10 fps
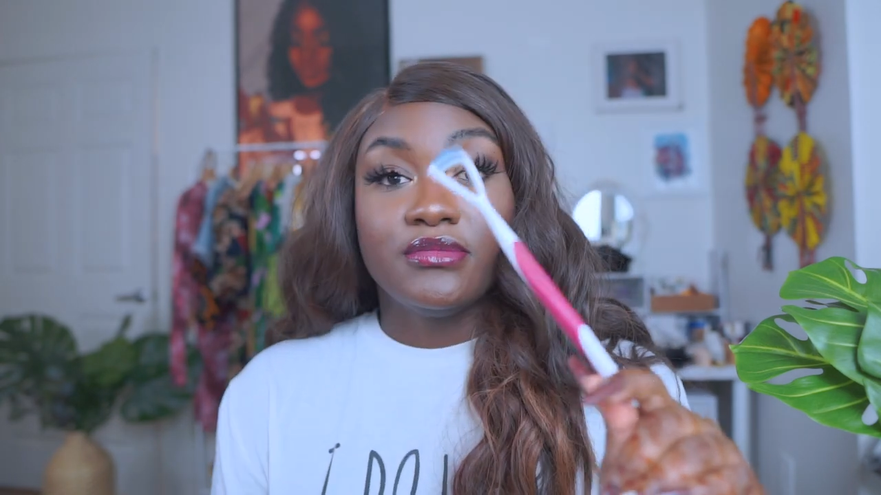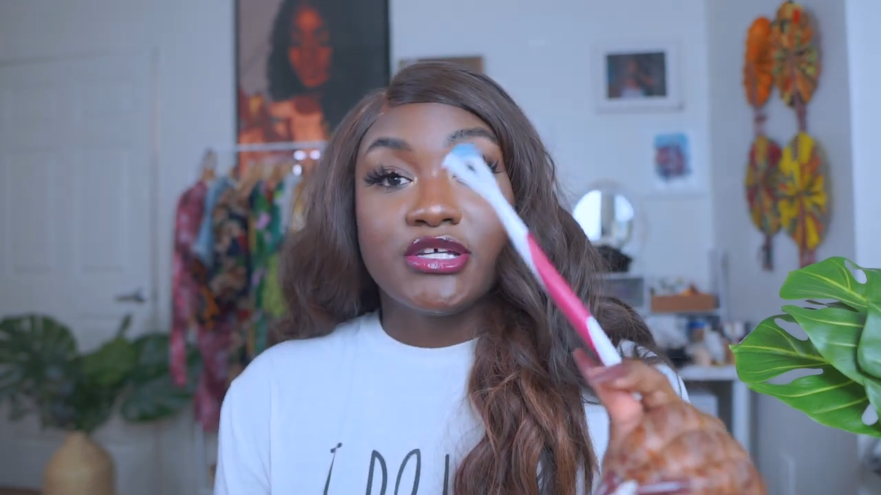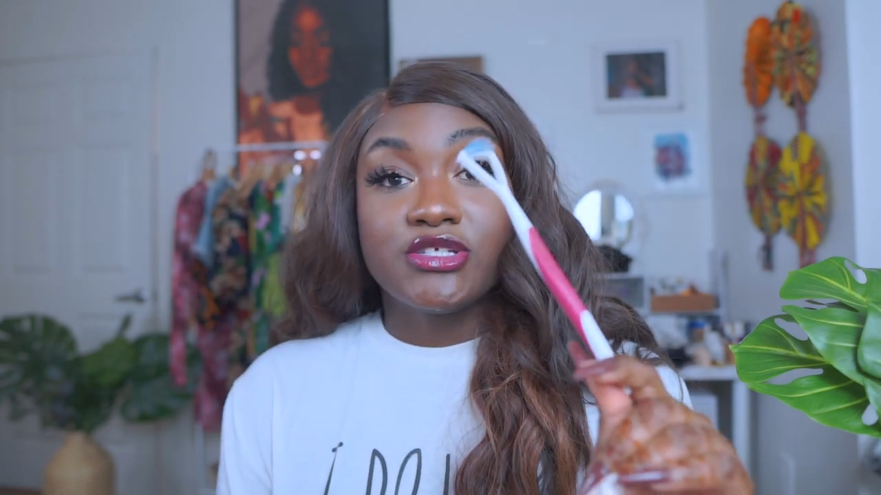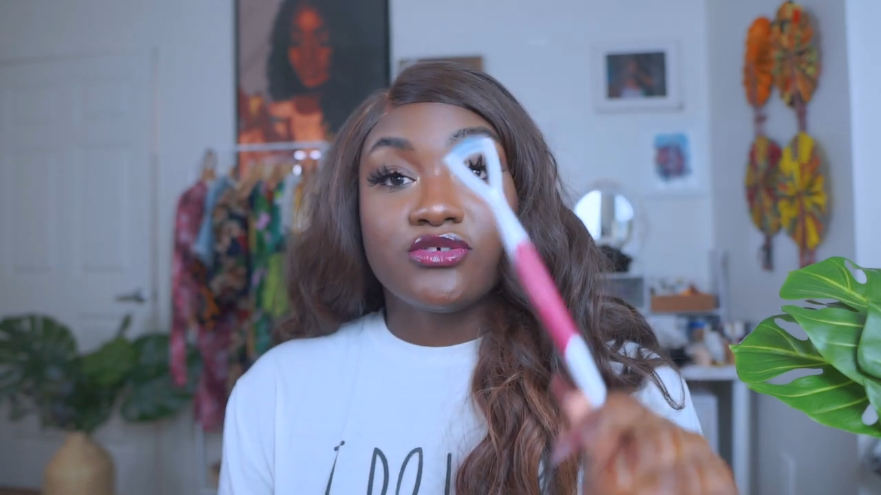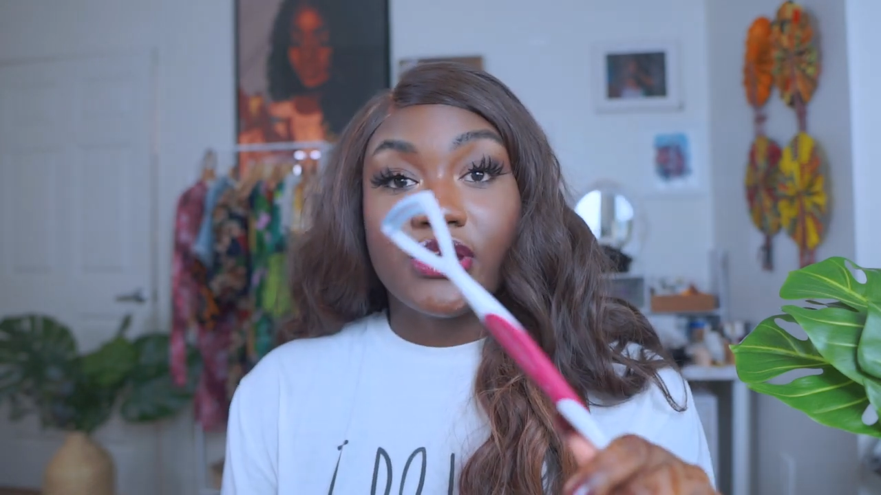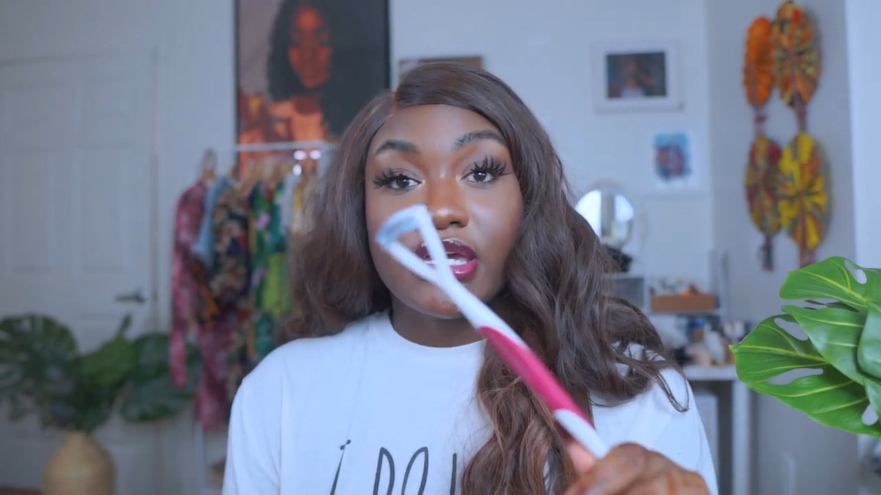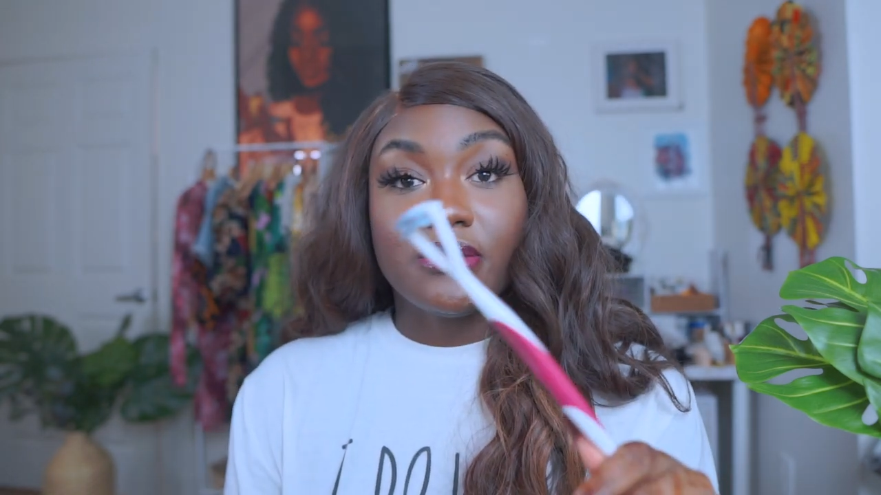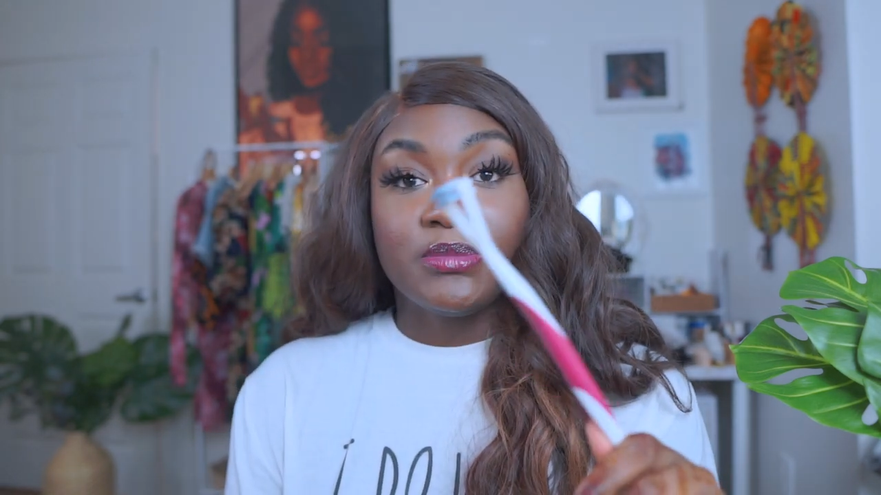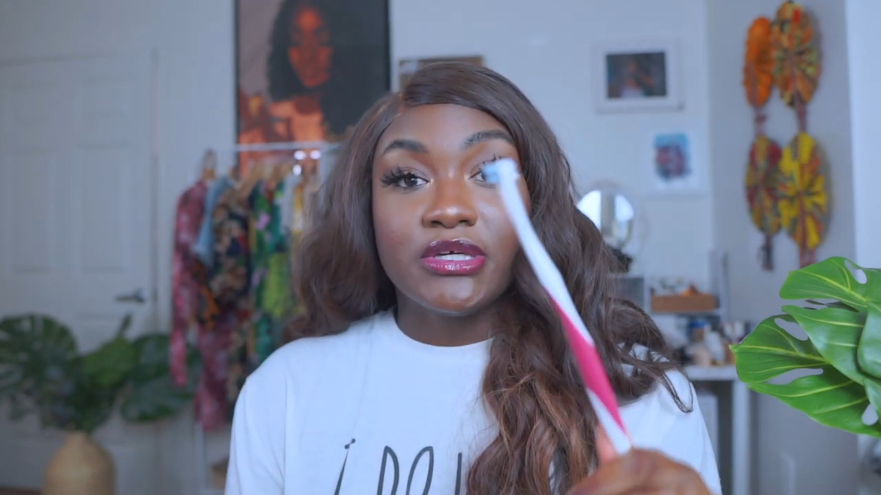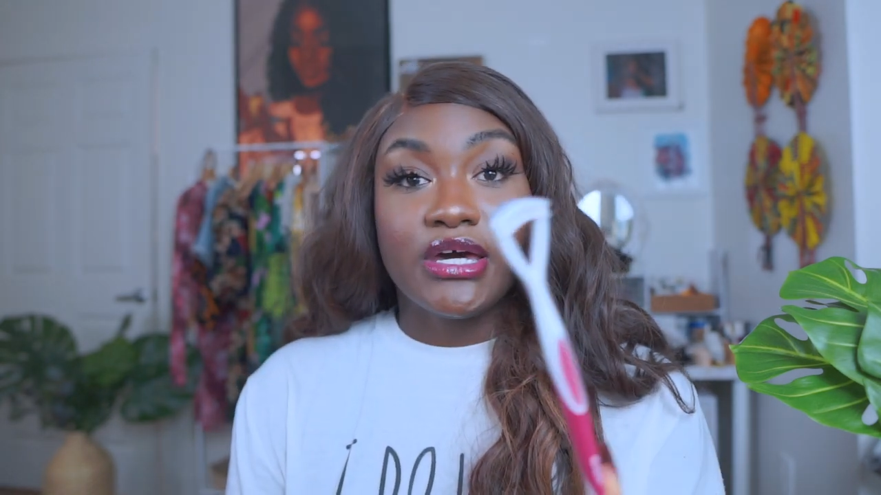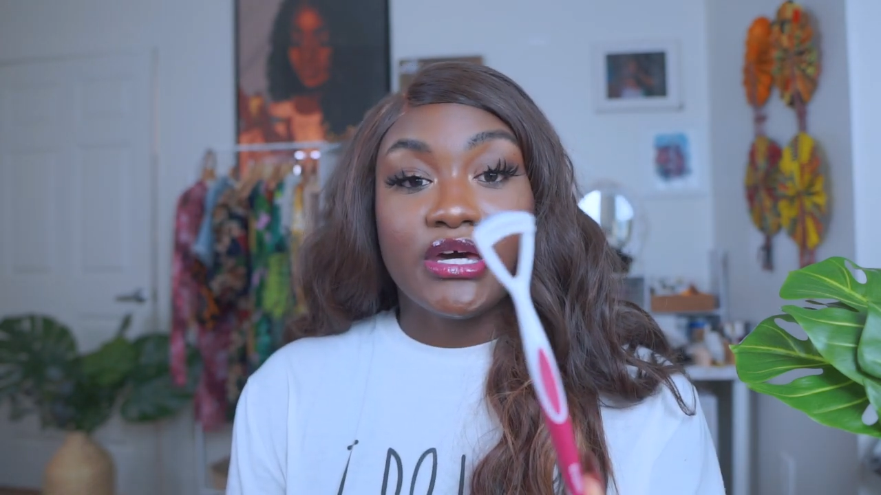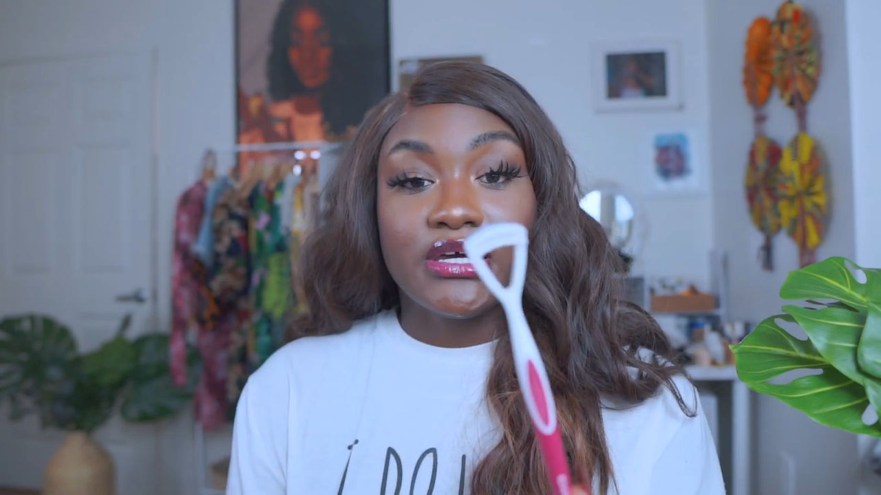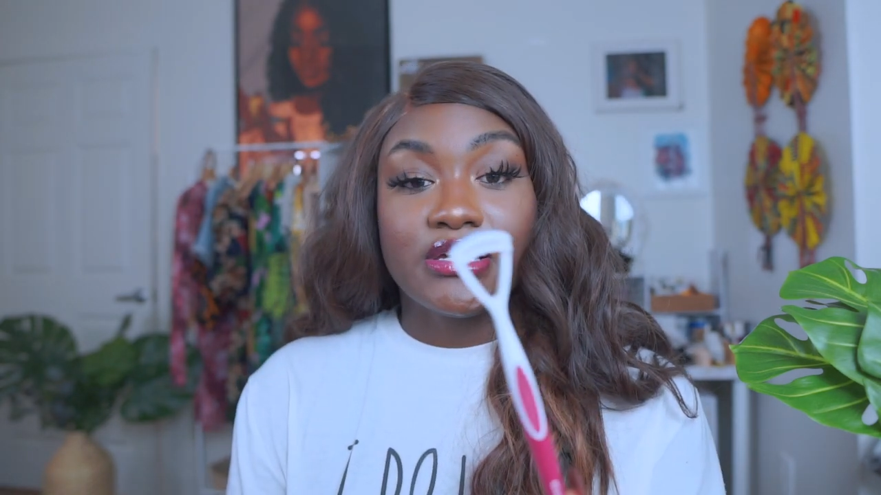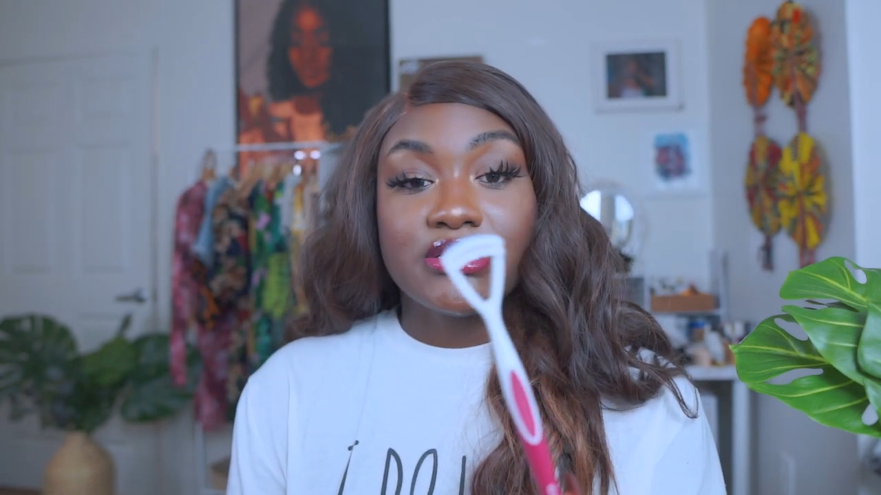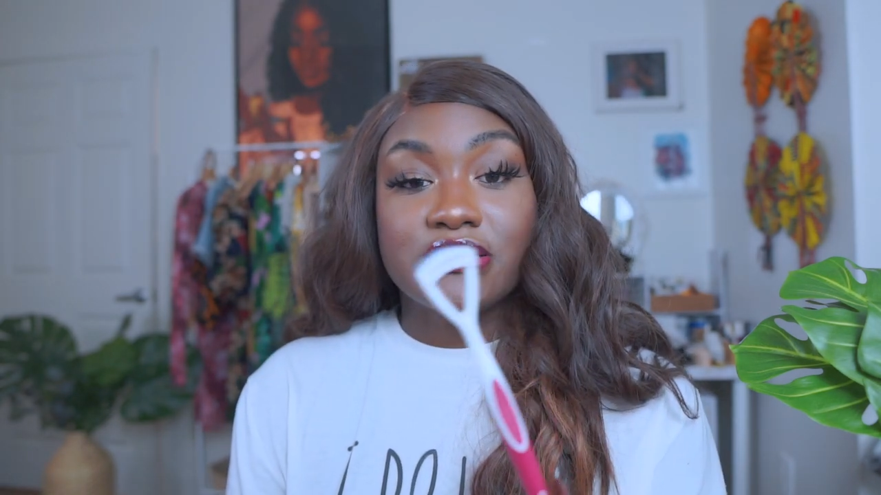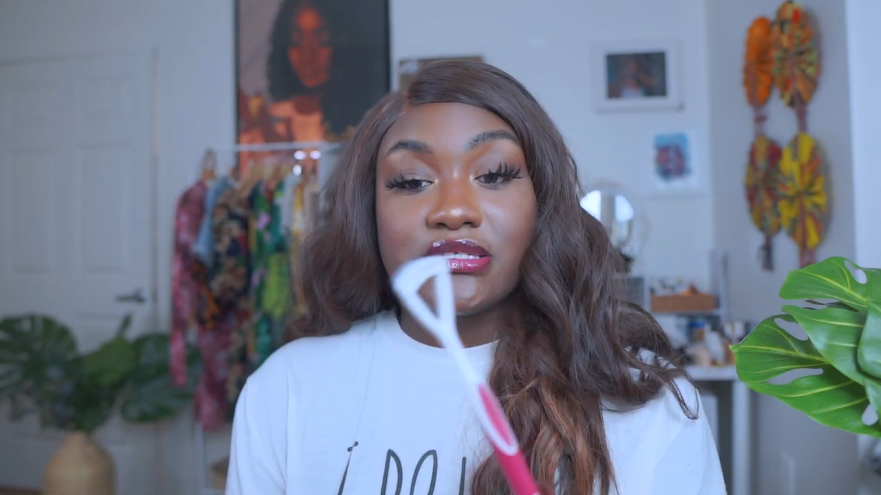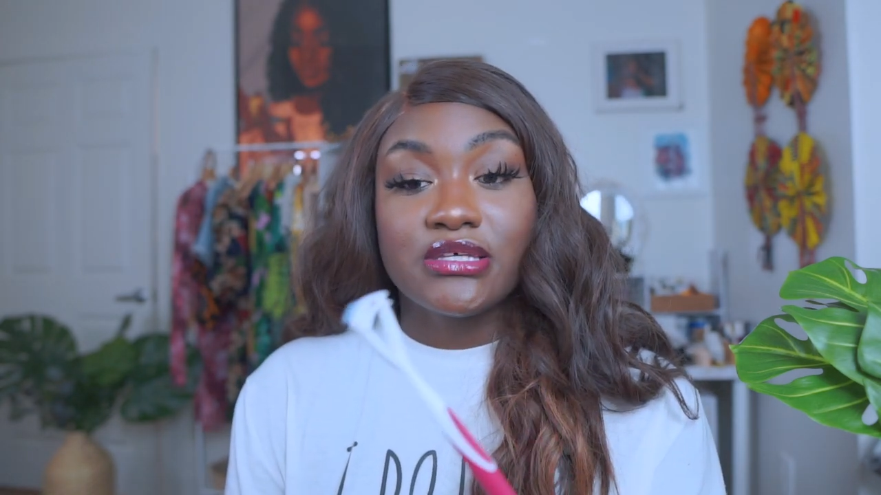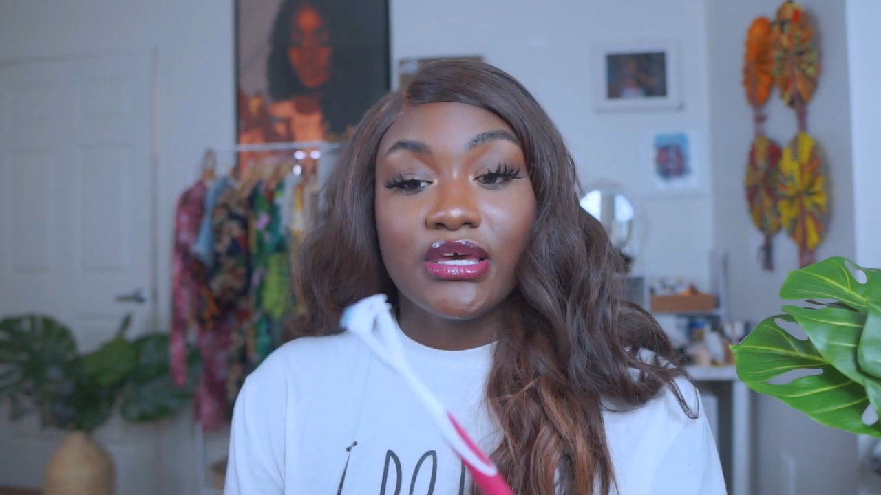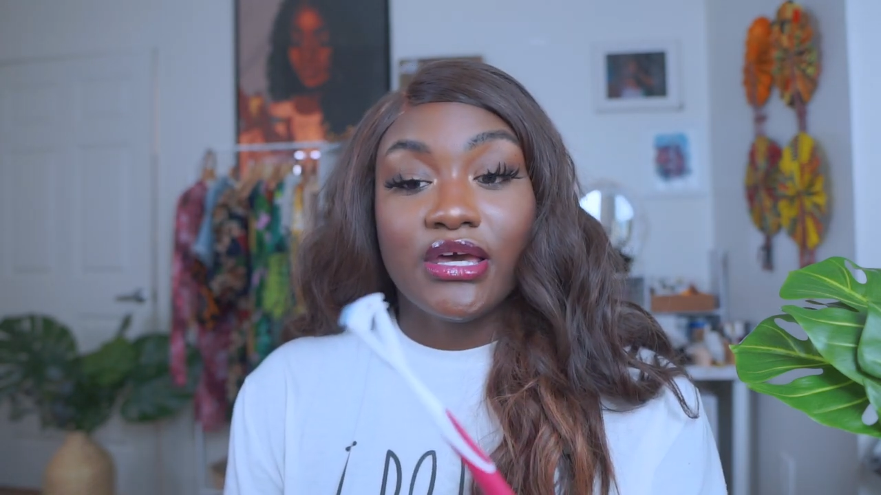It's great because